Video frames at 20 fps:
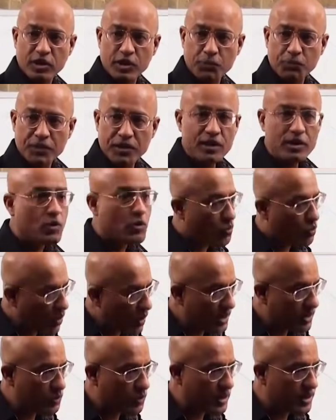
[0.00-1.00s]
GP
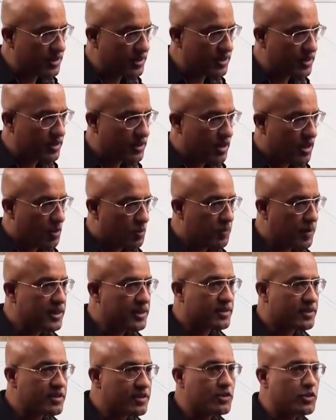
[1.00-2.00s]
120. But
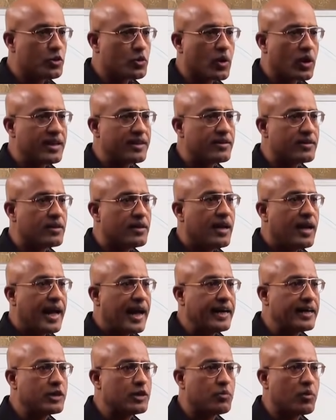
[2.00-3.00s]
these neutralizing
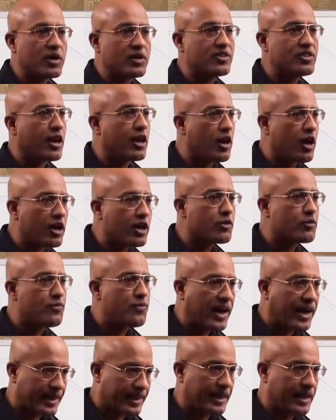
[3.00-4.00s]
antibodies are not
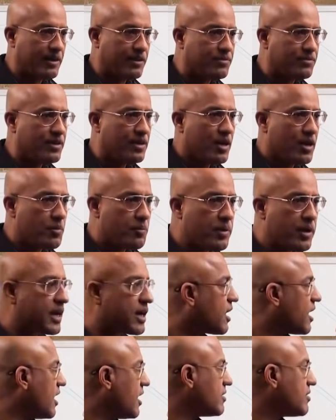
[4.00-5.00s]
effective
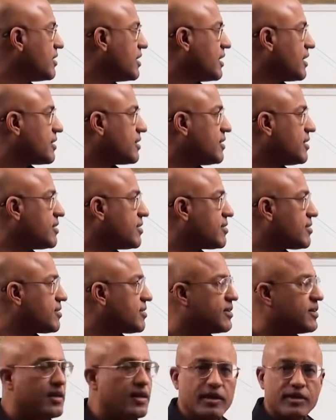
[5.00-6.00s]
because this
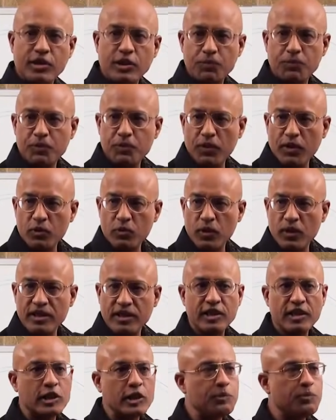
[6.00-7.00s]

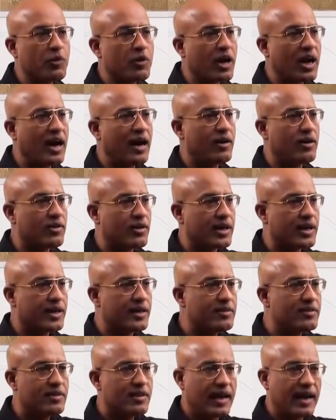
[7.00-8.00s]
GP120 keep on altering
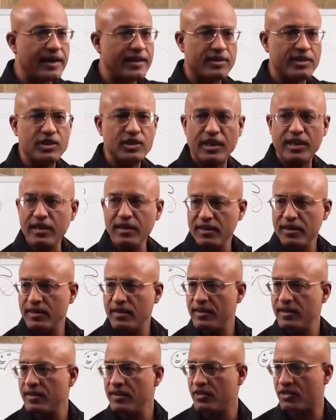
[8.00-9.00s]
its antigenic
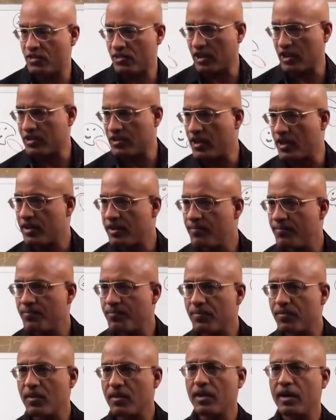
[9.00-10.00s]
structure.
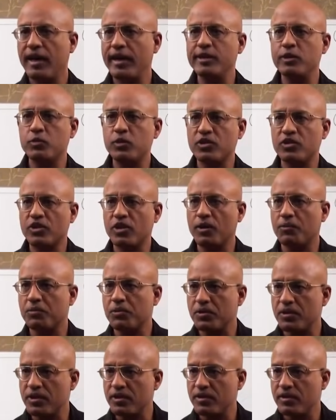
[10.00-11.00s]
Any question up to
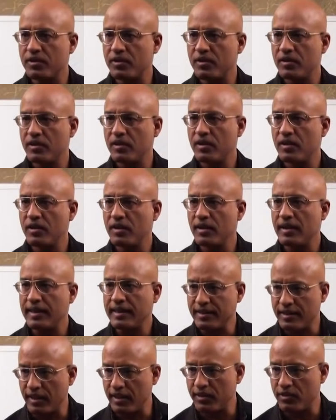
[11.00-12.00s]
this?
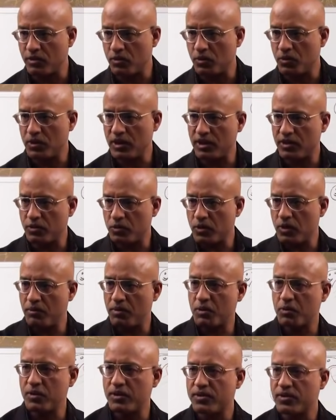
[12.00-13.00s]
There is no. Yes, you have a
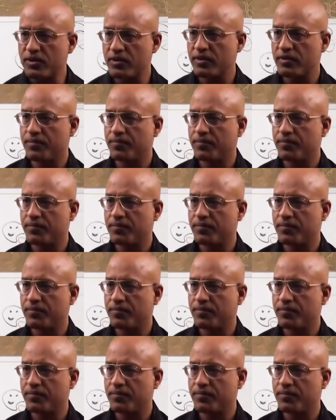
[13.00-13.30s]
question.